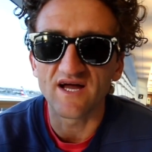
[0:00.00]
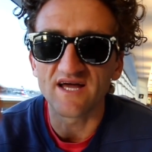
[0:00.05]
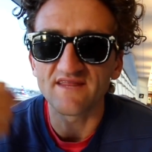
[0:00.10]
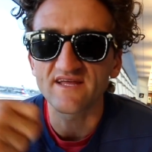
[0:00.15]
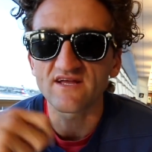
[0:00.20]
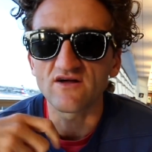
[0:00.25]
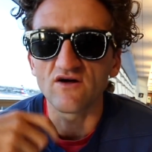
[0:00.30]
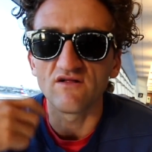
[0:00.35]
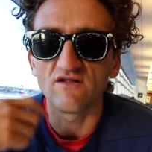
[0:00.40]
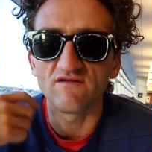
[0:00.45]
I
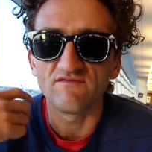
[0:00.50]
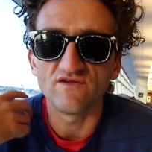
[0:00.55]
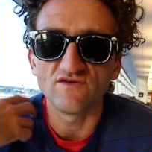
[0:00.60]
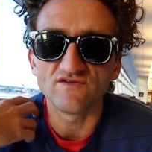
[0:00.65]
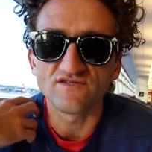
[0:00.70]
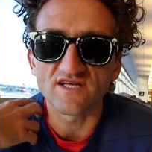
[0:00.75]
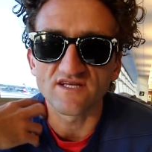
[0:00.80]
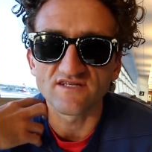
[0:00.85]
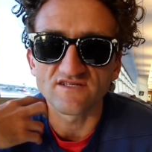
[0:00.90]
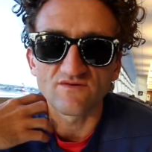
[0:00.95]
think all of
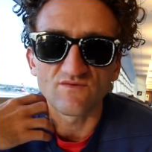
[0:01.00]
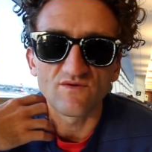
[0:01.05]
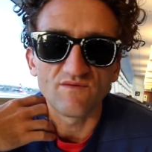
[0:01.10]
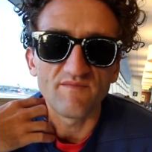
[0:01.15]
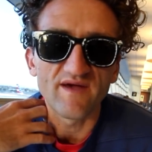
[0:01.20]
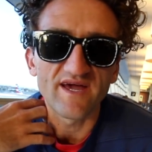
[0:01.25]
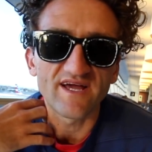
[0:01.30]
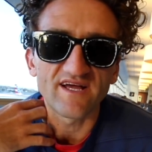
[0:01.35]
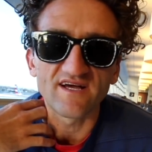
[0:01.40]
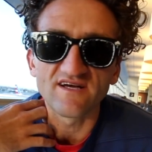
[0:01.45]
those things are what
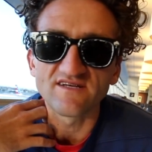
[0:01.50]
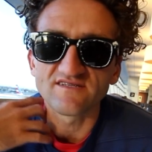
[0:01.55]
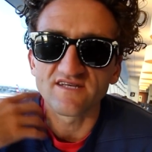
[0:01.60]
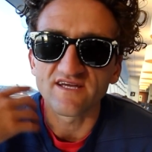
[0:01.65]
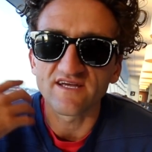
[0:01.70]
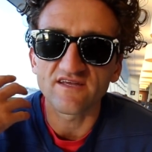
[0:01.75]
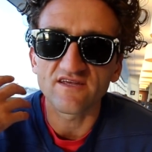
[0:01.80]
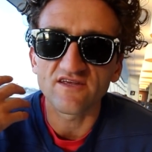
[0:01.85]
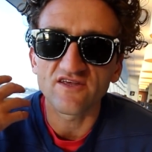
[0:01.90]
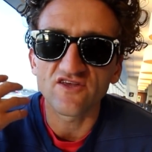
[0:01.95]
make us
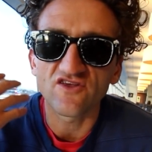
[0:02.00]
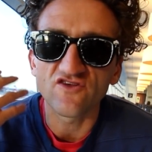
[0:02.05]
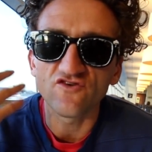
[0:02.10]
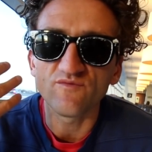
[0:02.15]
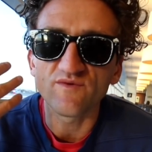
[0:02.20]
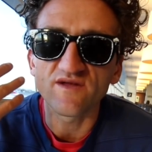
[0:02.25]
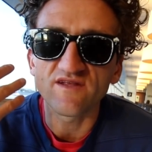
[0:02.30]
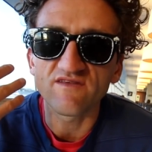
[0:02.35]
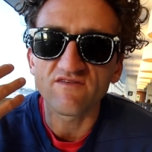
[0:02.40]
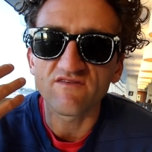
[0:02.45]
like
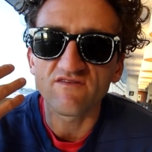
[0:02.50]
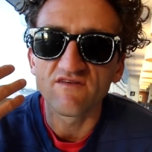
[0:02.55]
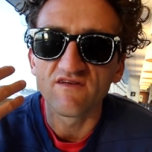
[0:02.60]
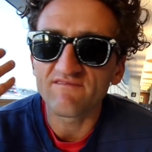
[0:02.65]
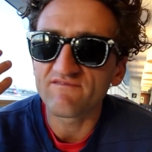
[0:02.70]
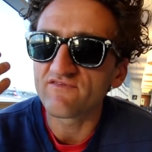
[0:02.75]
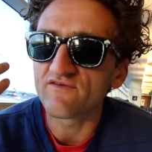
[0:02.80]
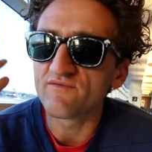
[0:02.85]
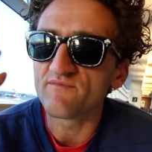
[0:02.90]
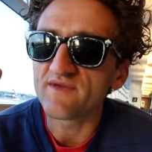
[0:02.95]
humans.
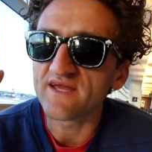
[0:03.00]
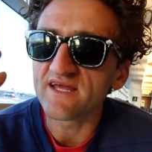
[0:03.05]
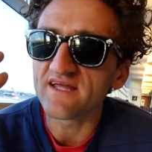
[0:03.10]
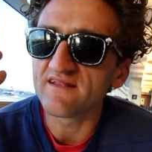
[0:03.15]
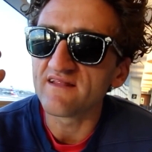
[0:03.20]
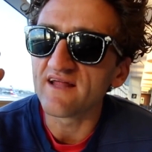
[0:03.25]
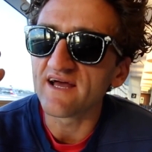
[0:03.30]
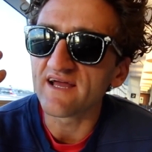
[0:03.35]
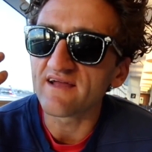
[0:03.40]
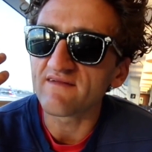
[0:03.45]
For
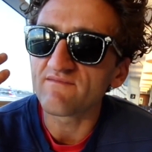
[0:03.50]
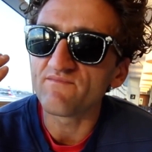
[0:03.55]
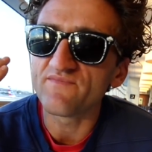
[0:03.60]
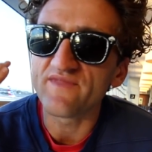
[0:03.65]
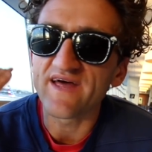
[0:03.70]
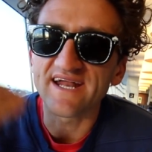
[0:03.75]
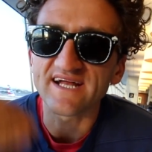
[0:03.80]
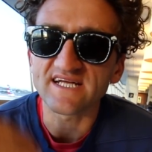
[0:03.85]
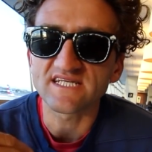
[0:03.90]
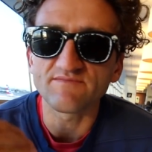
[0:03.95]
me, like
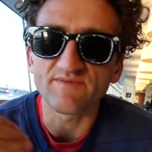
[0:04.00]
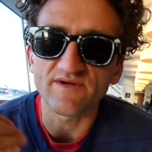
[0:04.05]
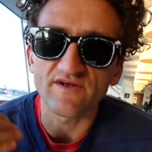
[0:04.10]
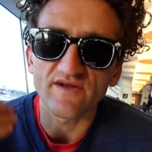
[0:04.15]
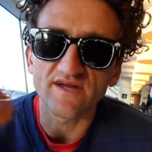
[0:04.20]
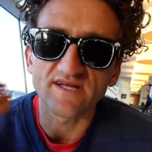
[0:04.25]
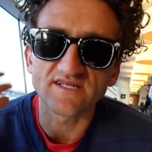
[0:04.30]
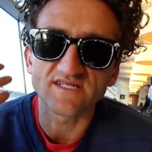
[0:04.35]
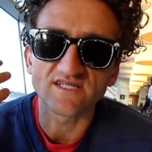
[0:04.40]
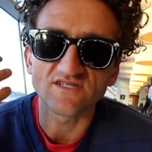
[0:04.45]
that
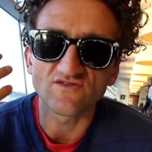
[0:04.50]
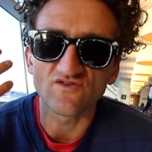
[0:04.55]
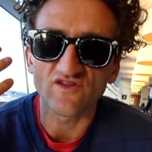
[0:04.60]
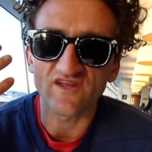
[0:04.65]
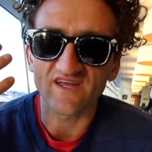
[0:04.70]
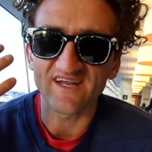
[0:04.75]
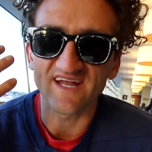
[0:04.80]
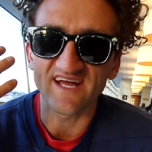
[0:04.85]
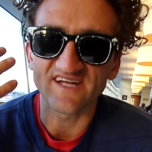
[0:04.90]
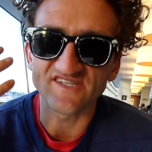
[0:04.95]
experience is
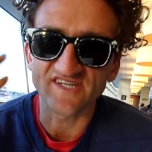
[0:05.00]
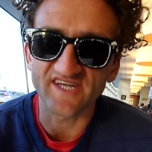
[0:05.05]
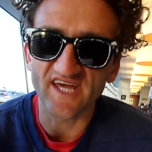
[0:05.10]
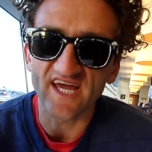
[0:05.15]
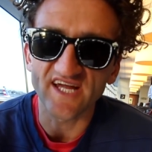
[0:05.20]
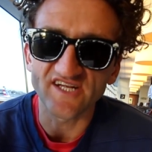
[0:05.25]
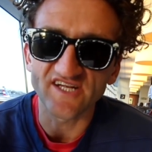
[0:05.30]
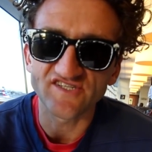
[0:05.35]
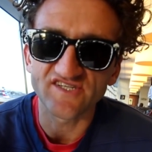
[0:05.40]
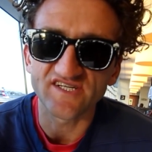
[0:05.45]
really an
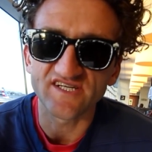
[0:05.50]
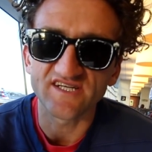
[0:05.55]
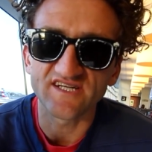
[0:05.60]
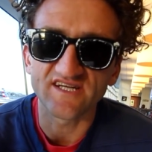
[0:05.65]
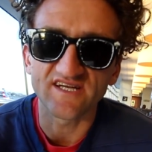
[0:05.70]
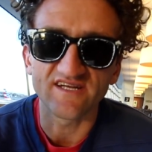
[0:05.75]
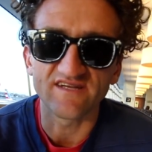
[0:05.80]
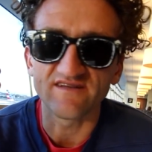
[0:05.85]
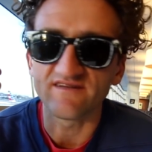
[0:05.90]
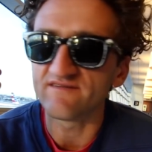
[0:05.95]
education
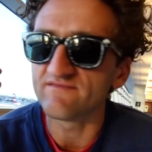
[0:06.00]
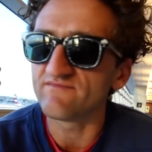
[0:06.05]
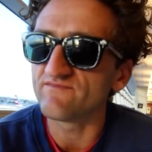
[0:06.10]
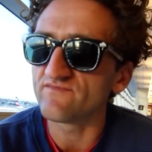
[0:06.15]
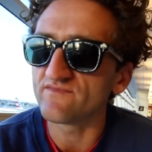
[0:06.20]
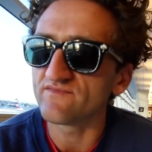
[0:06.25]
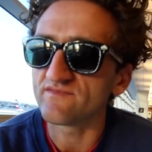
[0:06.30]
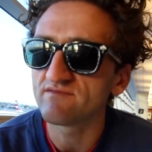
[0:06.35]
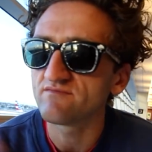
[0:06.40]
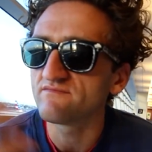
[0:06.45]
in,
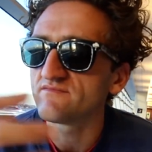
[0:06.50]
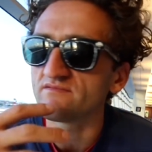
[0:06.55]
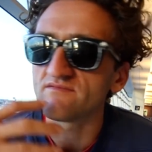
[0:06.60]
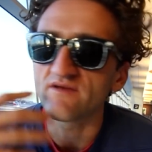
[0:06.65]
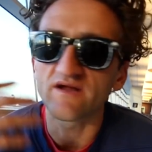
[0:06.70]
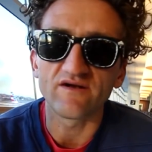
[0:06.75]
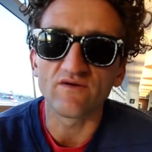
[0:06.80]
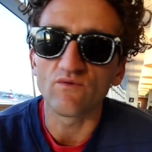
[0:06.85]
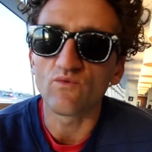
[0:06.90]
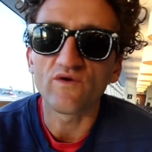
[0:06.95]
I
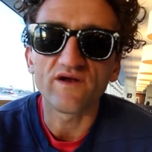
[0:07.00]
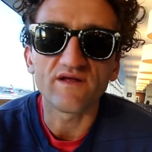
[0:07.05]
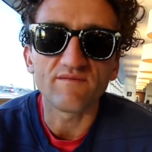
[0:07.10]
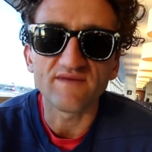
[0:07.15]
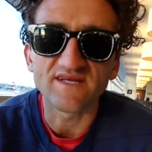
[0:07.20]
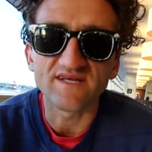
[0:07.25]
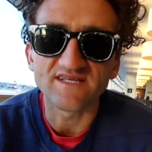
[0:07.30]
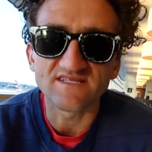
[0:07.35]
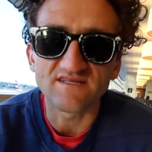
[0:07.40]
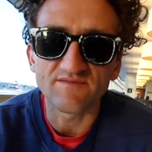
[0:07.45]
don't know, what it
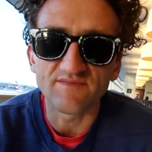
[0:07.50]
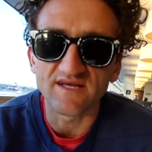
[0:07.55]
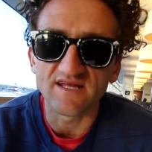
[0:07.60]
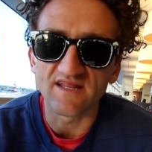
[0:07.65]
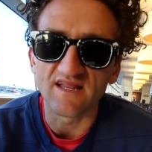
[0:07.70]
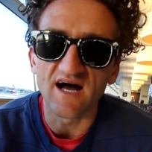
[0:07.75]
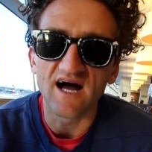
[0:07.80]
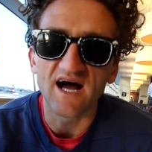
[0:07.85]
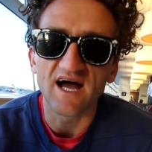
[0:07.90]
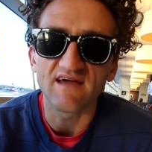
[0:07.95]
means to be
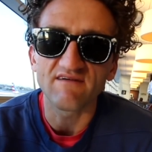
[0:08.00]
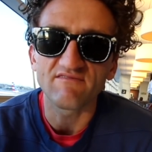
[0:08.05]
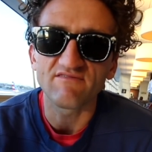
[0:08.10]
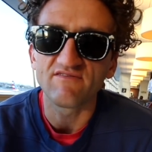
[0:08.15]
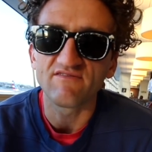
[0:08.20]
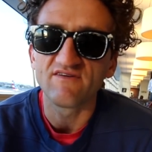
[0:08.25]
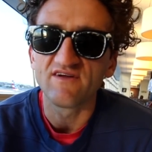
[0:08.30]
alive.